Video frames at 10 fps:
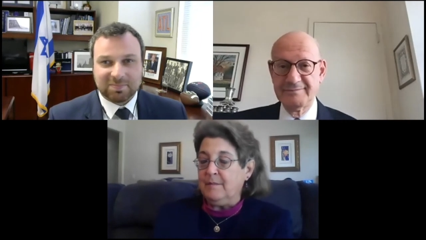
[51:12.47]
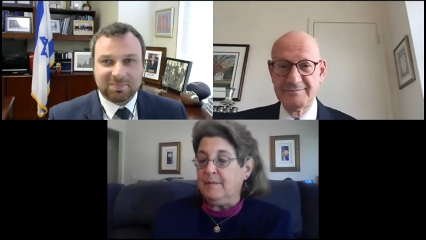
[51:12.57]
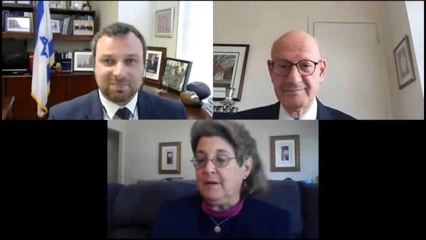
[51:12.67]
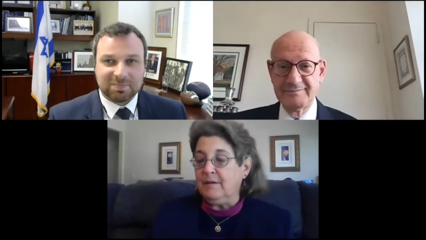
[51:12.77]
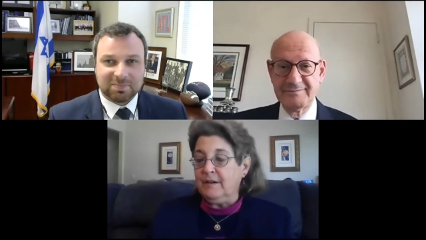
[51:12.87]

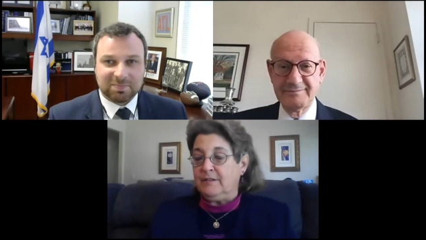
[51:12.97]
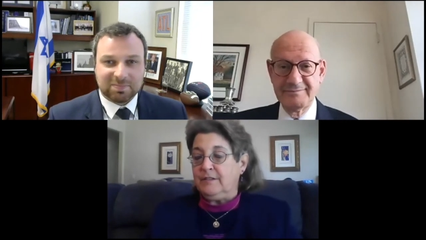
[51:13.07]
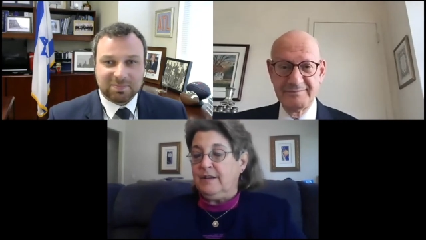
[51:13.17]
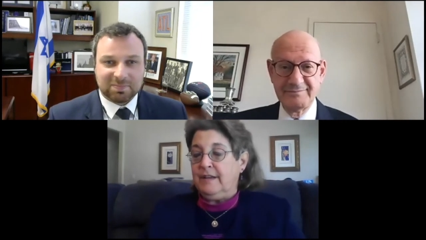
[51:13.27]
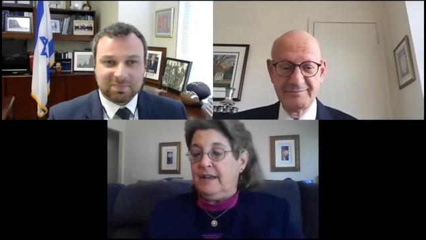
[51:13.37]

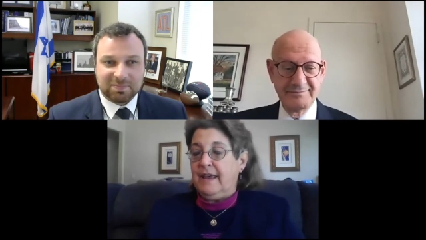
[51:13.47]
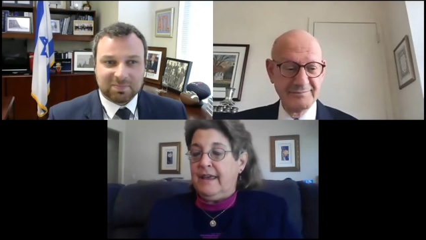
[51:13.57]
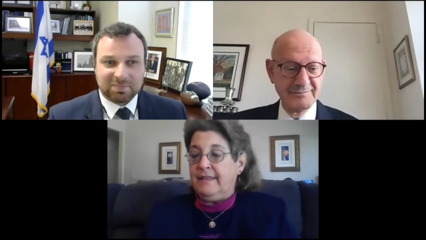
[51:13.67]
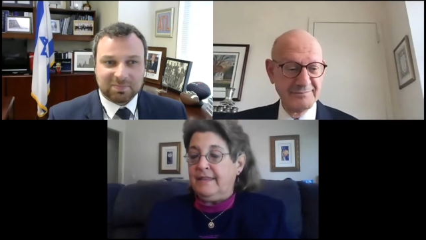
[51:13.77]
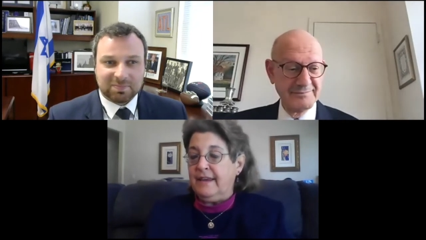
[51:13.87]
Speaker 1: Mariaschin
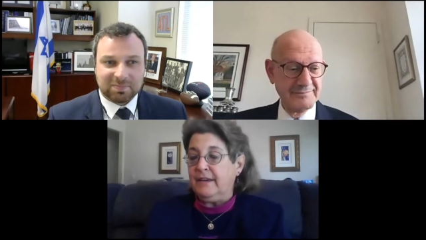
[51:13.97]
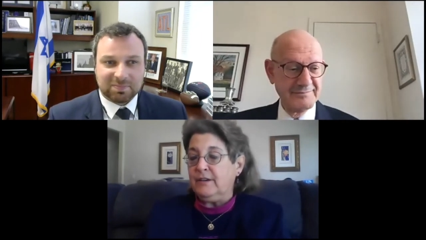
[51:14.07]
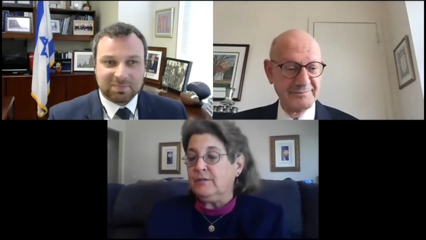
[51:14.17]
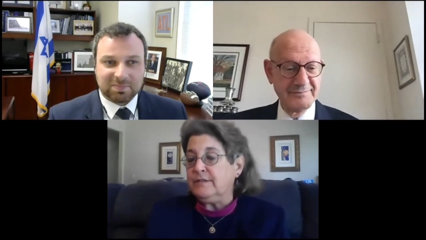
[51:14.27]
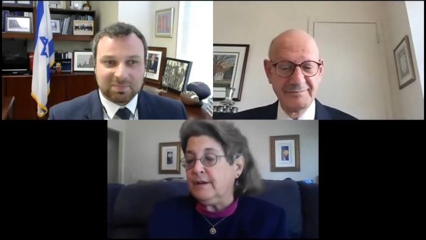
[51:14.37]
and
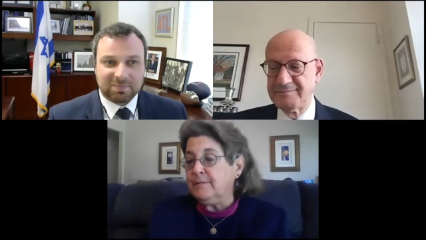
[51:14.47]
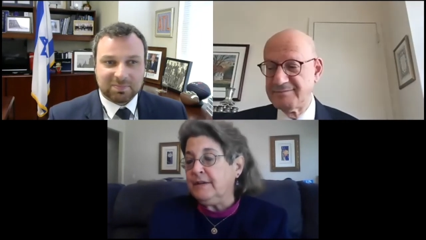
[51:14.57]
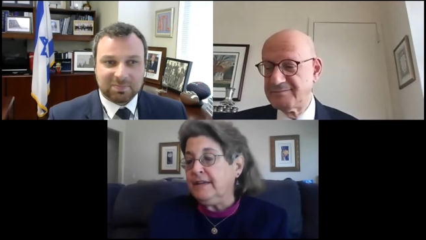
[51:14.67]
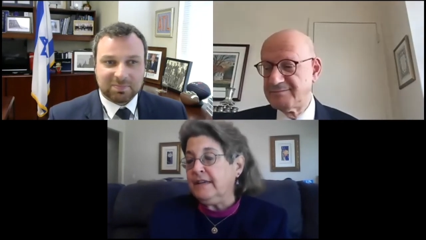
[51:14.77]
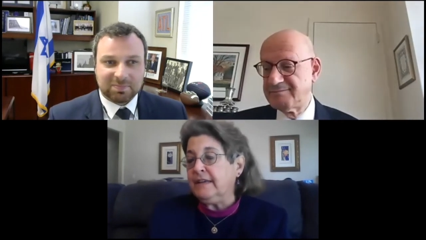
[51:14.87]
thank you,
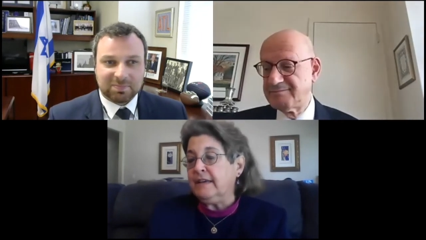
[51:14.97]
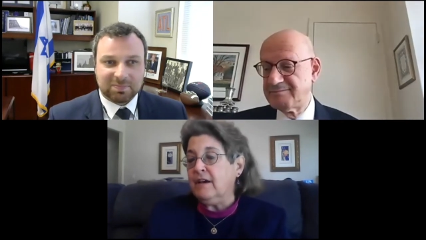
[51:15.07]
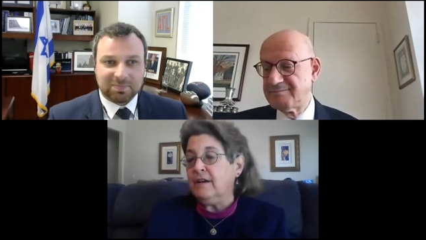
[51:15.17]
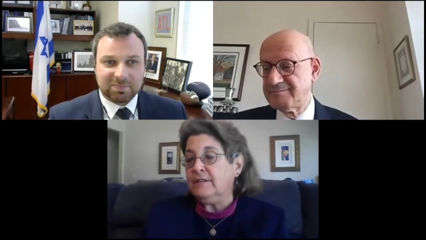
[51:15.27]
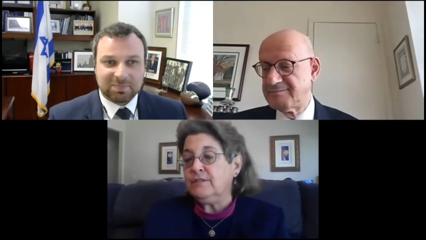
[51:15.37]
Deputy
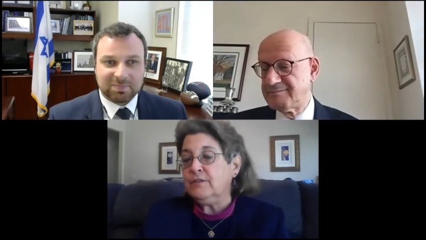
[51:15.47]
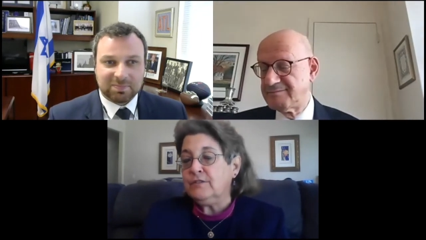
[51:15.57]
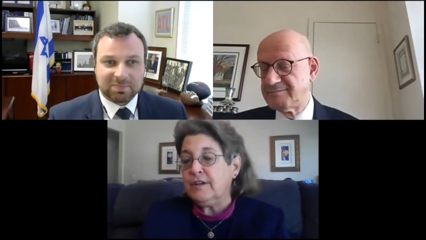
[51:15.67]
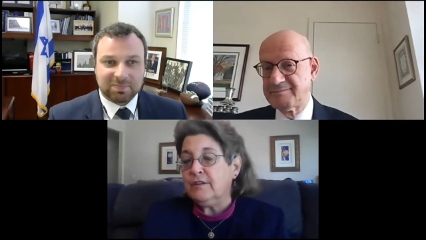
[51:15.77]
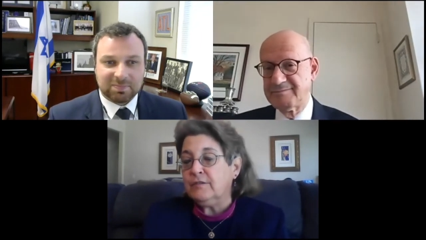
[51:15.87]
Consul
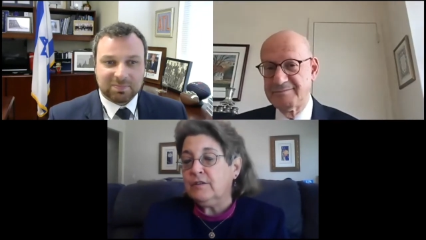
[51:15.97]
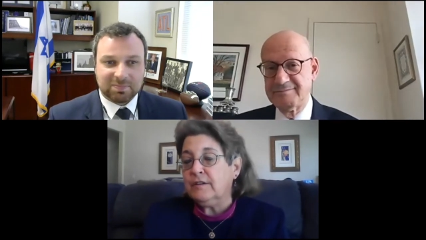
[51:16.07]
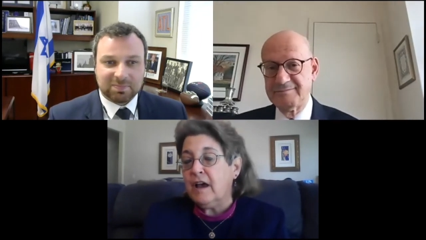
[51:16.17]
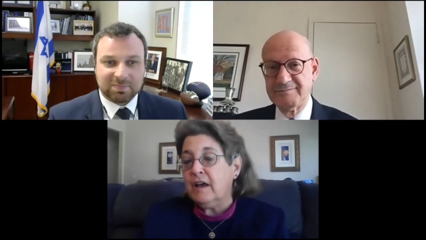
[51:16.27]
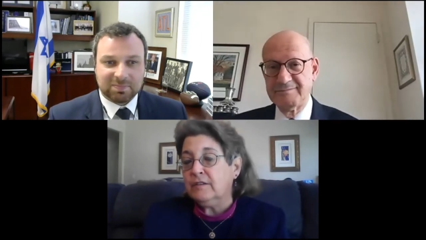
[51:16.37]
General
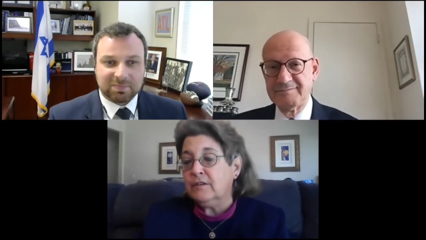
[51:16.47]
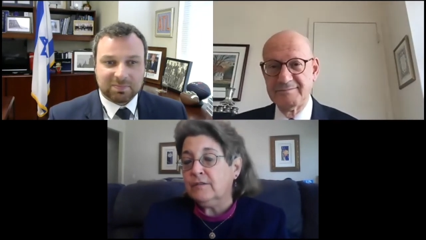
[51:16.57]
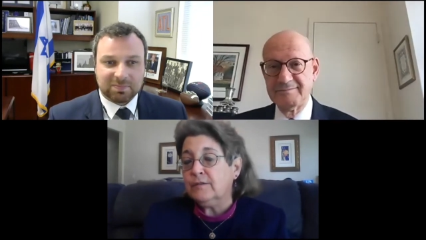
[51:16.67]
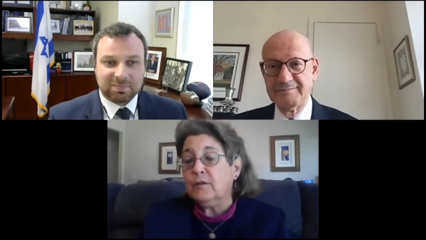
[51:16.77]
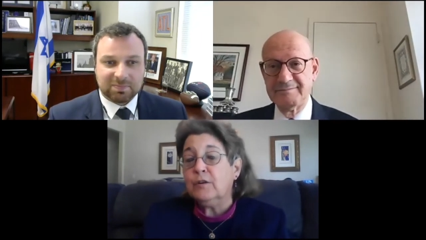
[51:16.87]

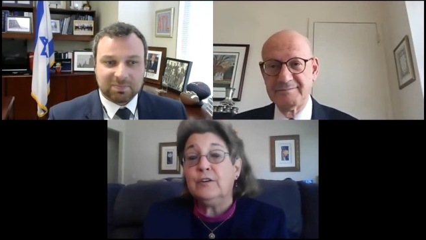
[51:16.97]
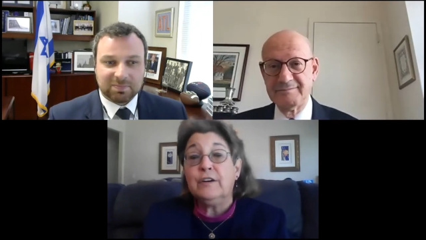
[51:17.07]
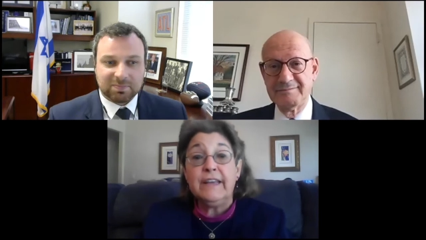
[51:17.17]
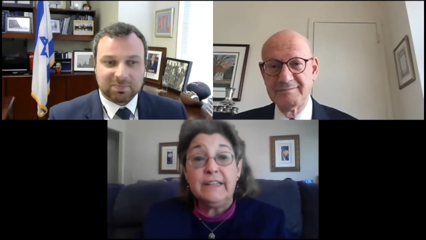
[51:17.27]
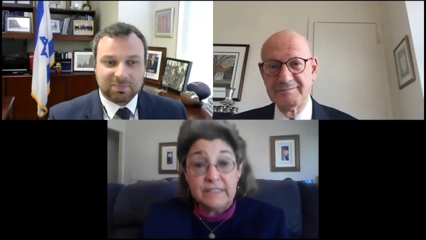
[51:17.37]
Gandler, for all
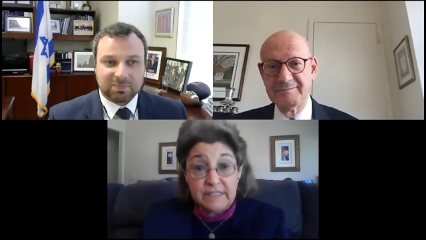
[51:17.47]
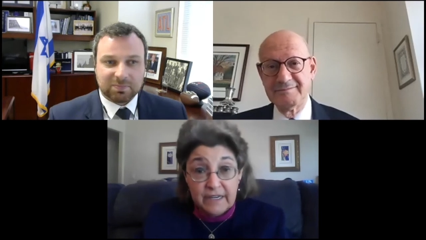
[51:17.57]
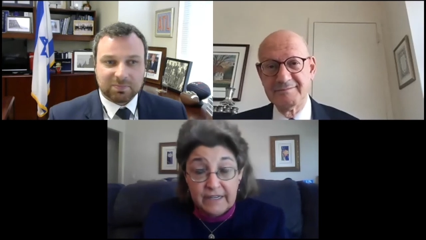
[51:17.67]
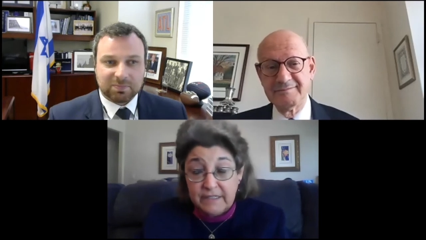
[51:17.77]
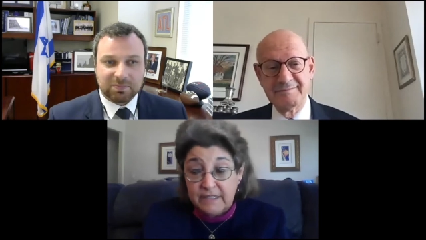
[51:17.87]
your
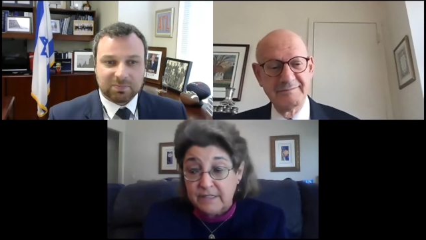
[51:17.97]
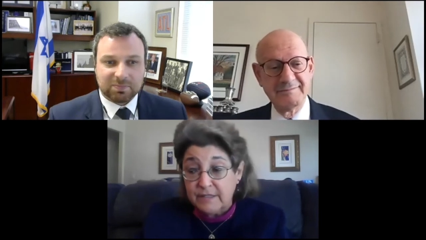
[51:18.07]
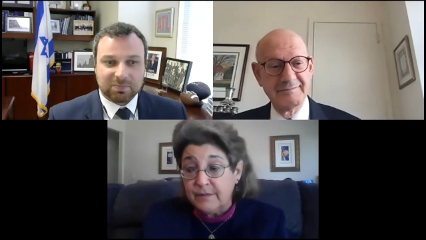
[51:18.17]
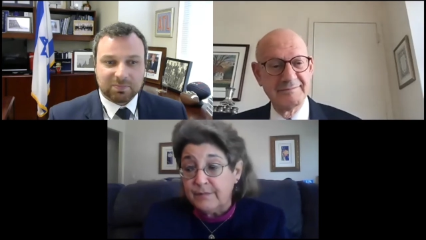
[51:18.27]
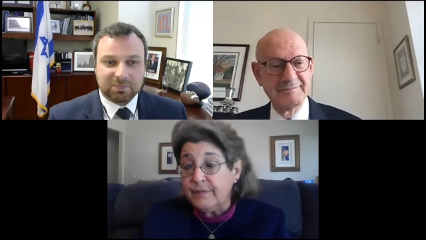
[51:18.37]

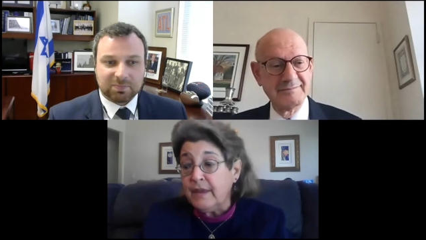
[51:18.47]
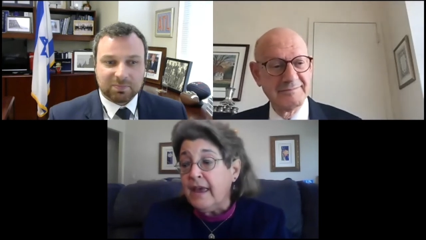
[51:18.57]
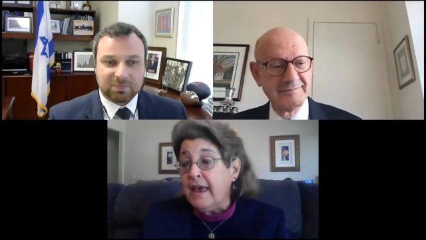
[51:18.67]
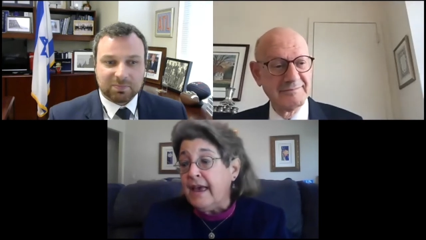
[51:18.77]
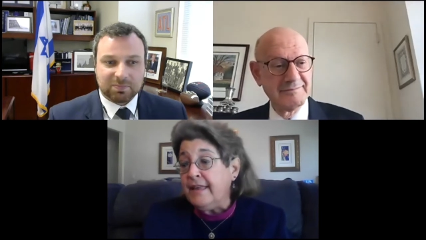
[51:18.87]
insights.
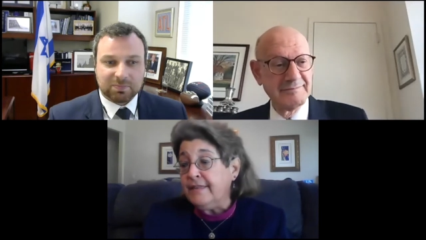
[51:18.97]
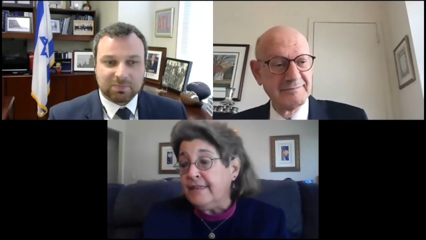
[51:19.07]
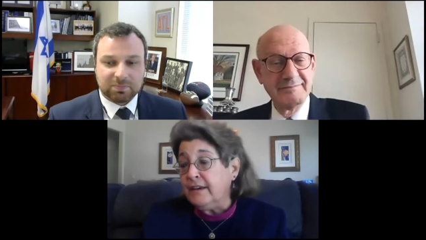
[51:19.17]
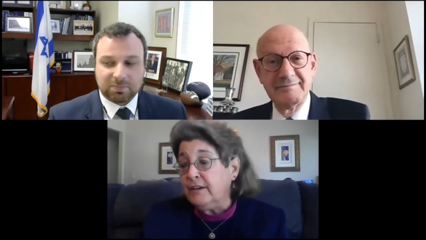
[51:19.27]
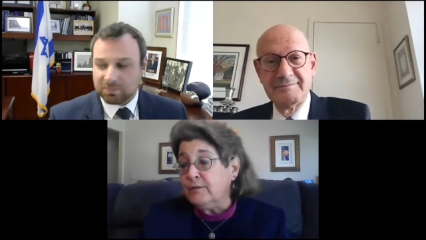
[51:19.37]
And
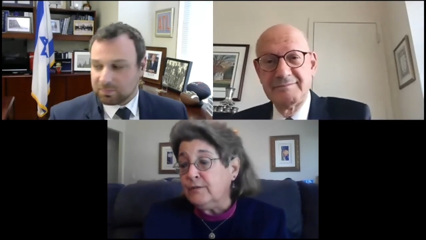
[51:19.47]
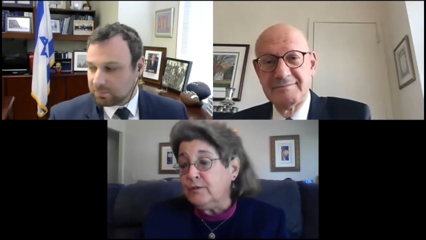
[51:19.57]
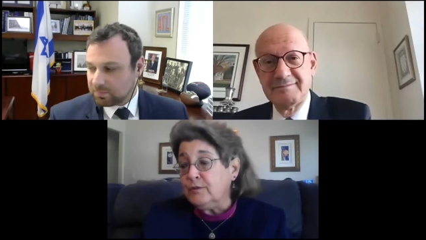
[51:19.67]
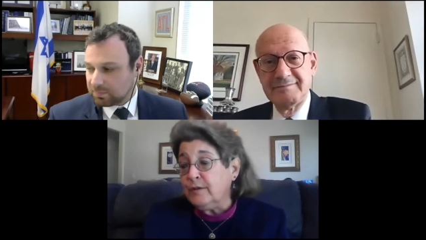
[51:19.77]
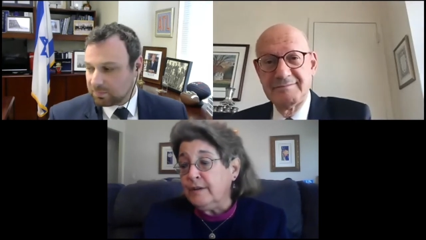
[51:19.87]
thank you
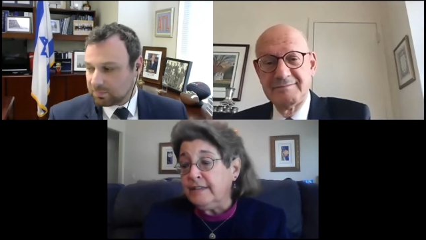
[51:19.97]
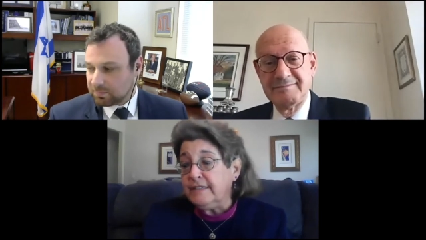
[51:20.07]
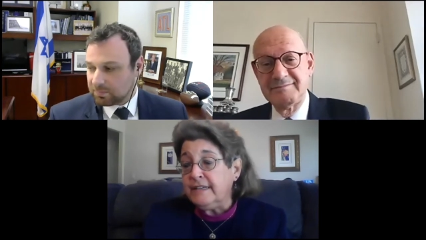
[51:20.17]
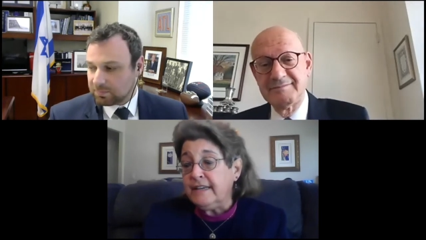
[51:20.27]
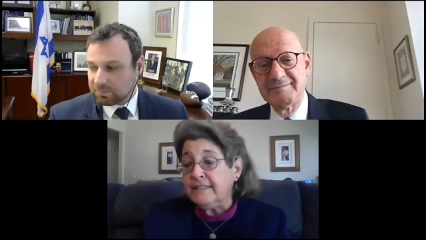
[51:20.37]
for joining
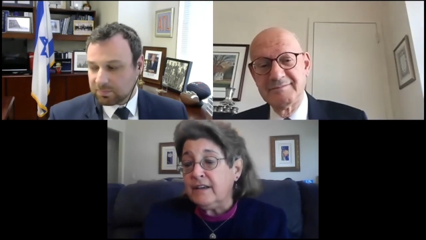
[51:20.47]
today's